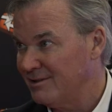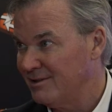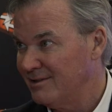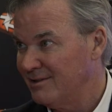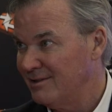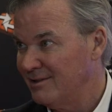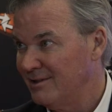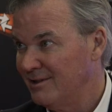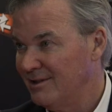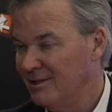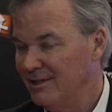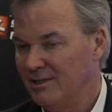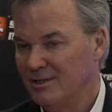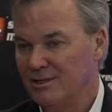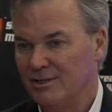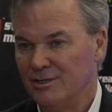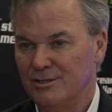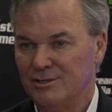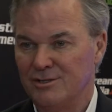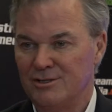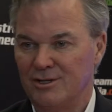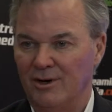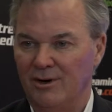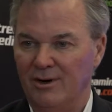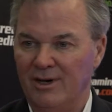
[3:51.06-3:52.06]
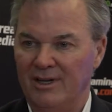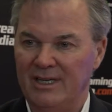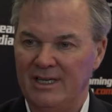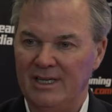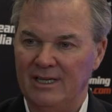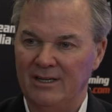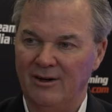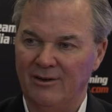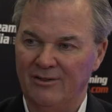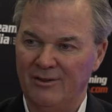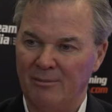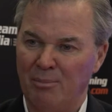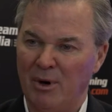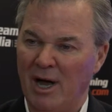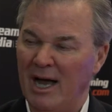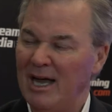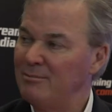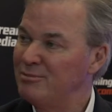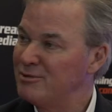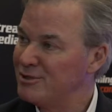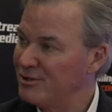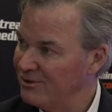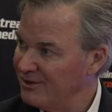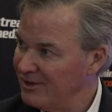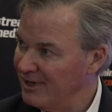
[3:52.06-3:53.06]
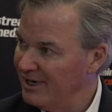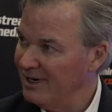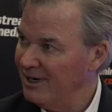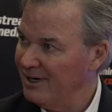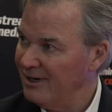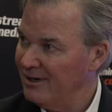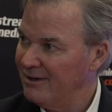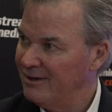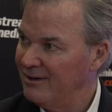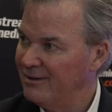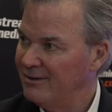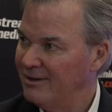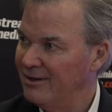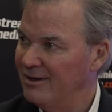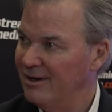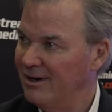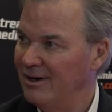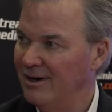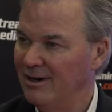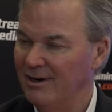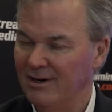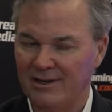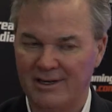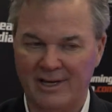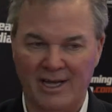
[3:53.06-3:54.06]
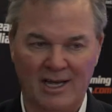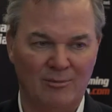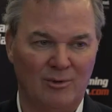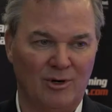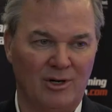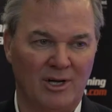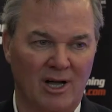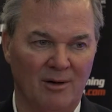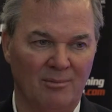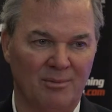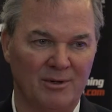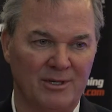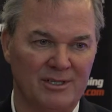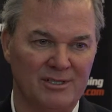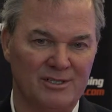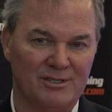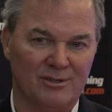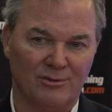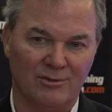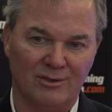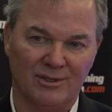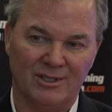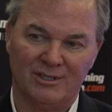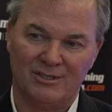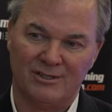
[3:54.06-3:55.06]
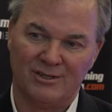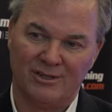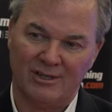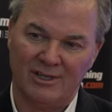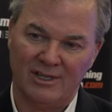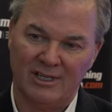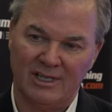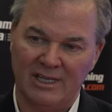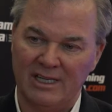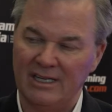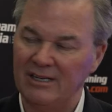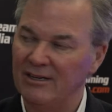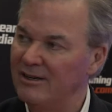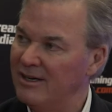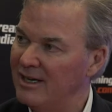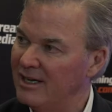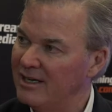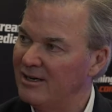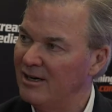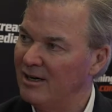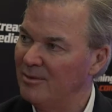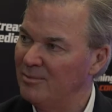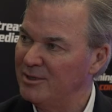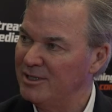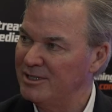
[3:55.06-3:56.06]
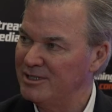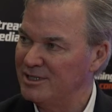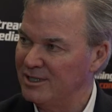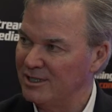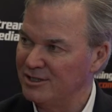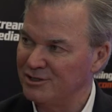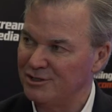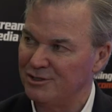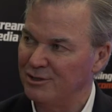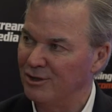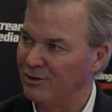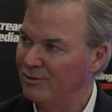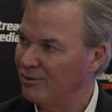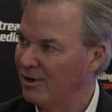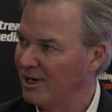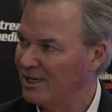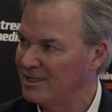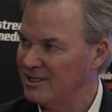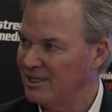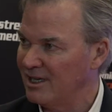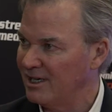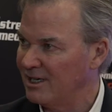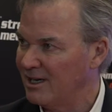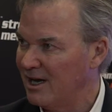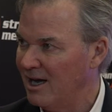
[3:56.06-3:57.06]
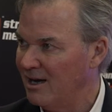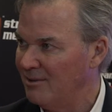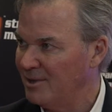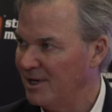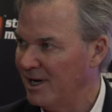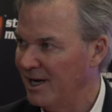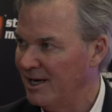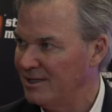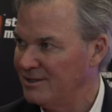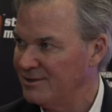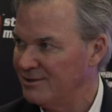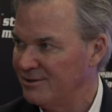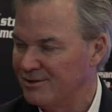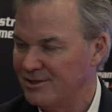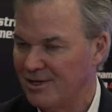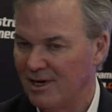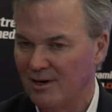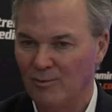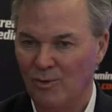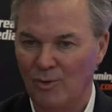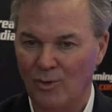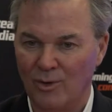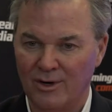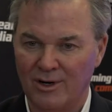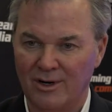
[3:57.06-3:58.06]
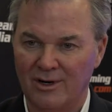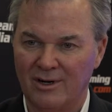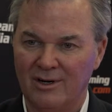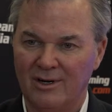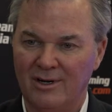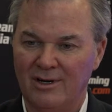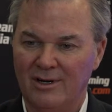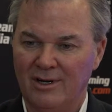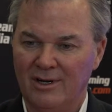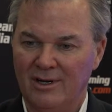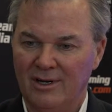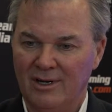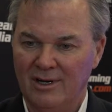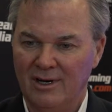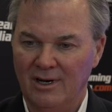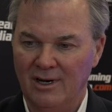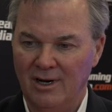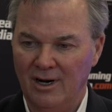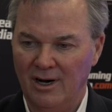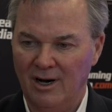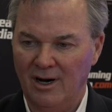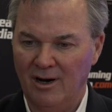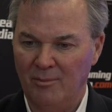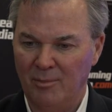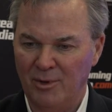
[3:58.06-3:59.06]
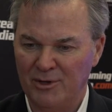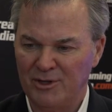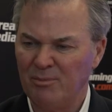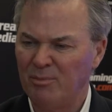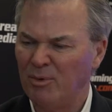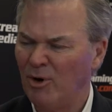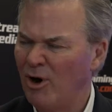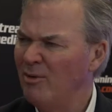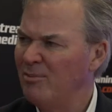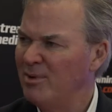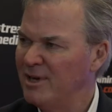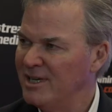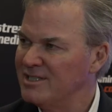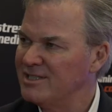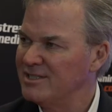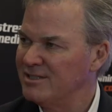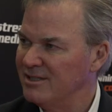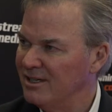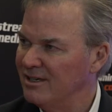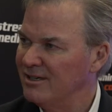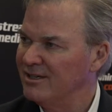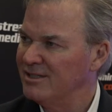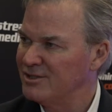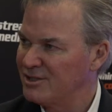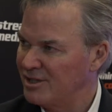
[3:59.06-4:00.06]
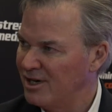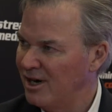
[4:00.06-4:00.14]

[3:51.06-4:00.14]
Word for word: Right. So, you know, the pipes are there. Uh, mm-hmm. cable companies are really turning into internet companies unless you own rights like Comcast or Time Warner. Uh, but the broadband's there, it's